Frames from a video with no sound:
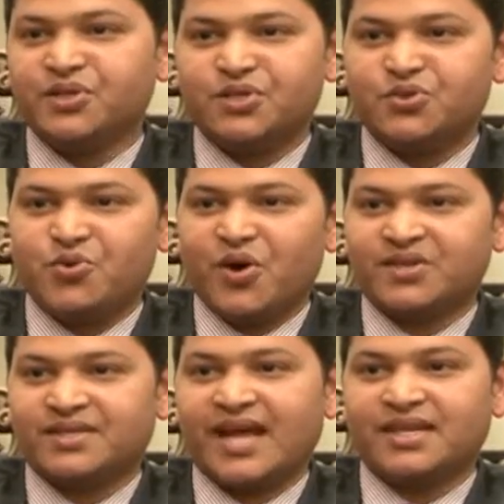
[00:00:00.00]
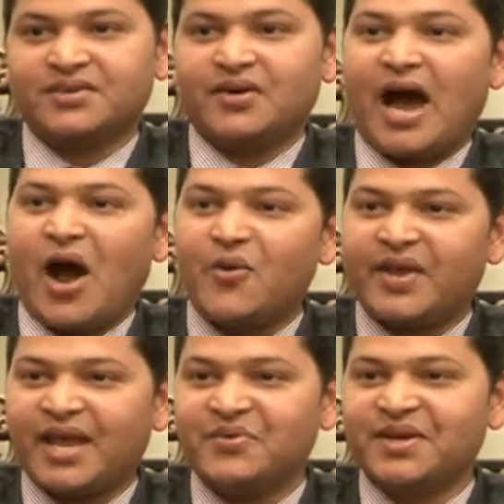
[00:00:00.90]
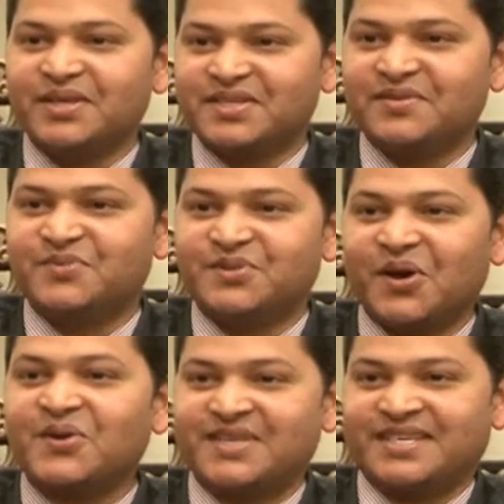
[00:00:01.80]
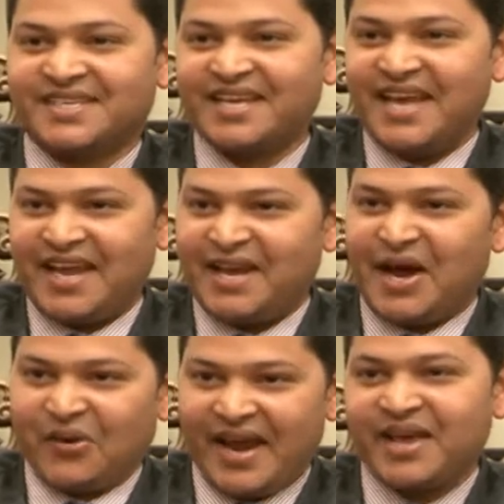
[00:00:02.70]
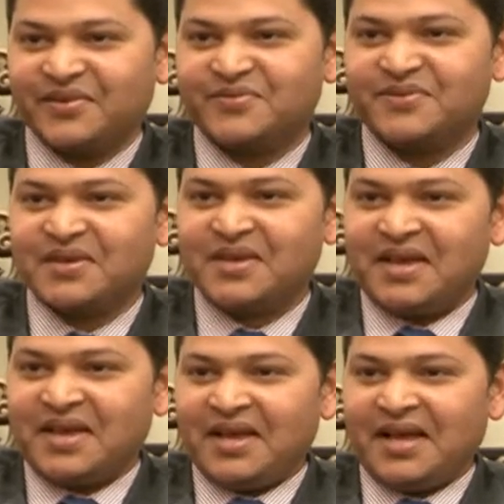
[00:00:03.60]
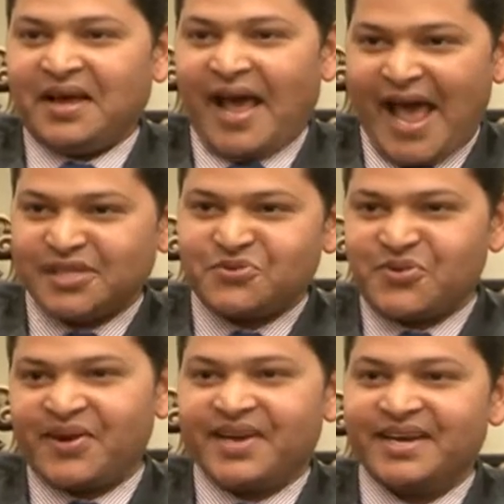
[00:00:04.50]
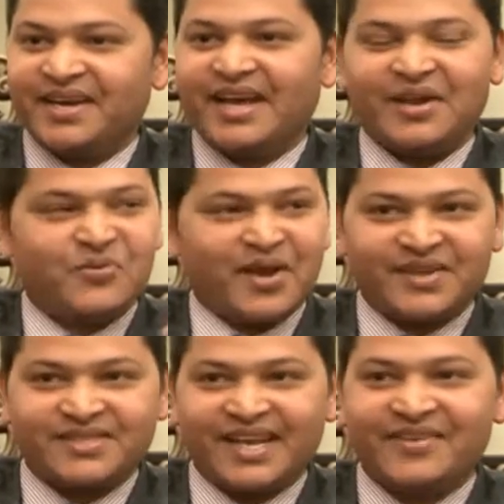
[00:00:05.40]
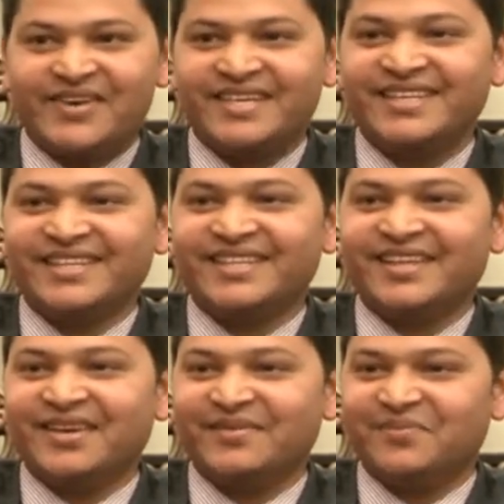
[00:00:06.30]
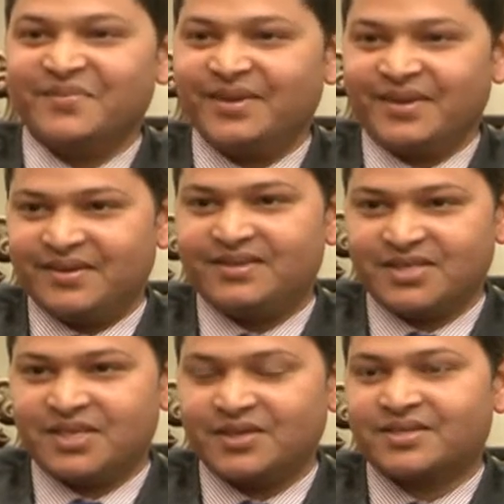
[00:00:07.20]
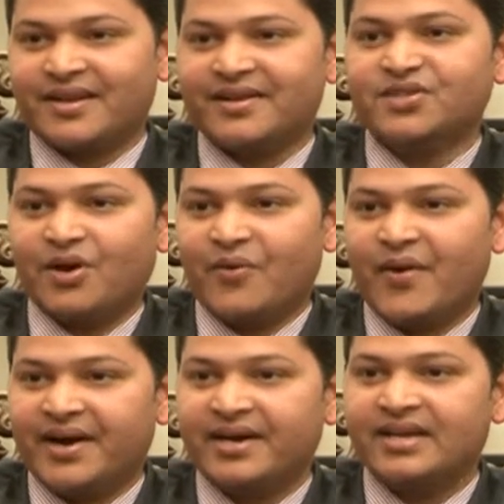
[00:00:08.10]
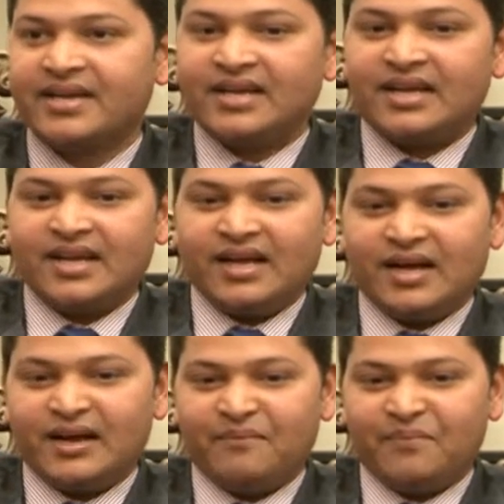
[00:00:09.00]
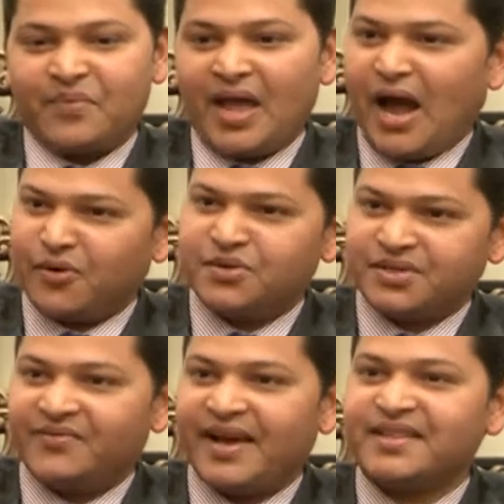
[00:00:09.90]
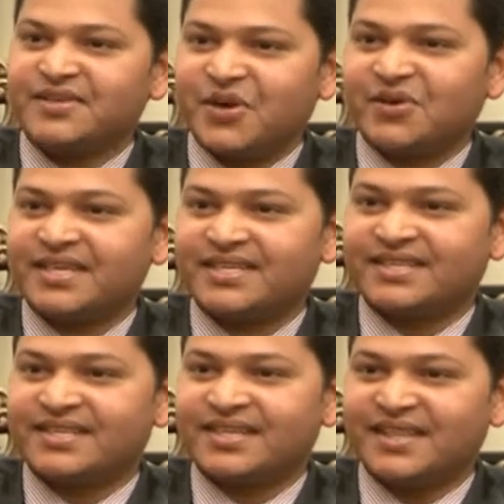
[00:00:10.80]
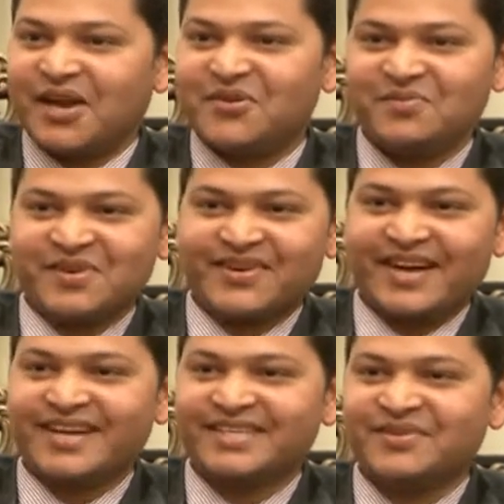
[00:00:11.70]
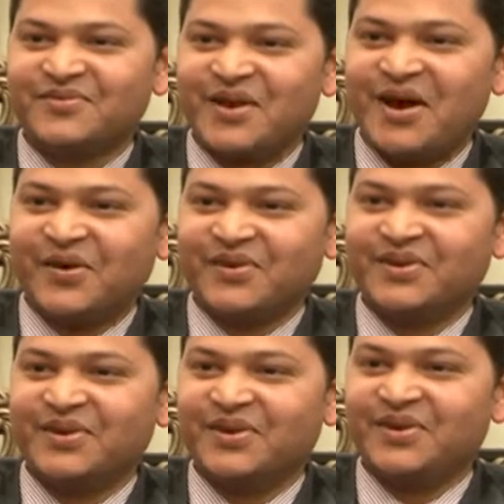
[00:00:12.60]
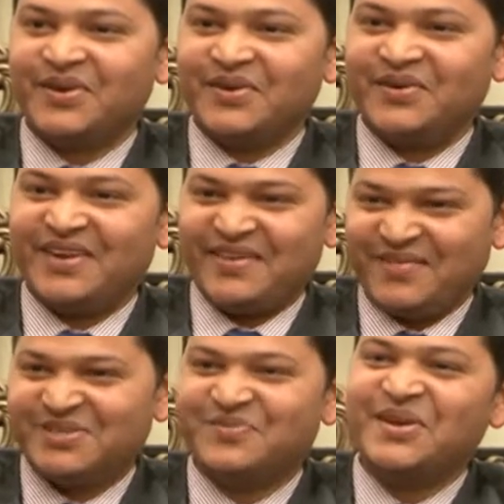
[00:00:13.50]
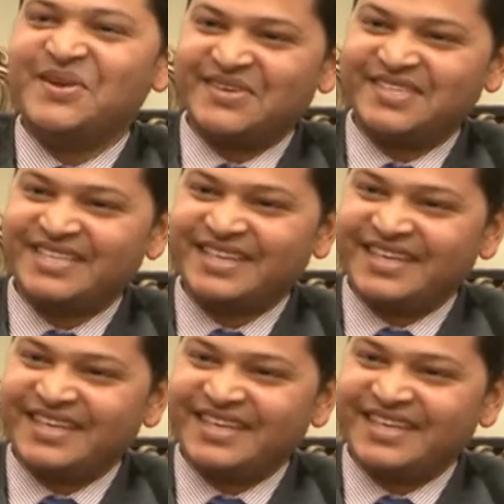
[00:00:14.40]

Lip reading: question to us that, you know, how can we achieve success in our life? As you are here and we are celebrating this excellent award, how do you define the success? That will be a great lesson for our, you know, Nepalese viewers.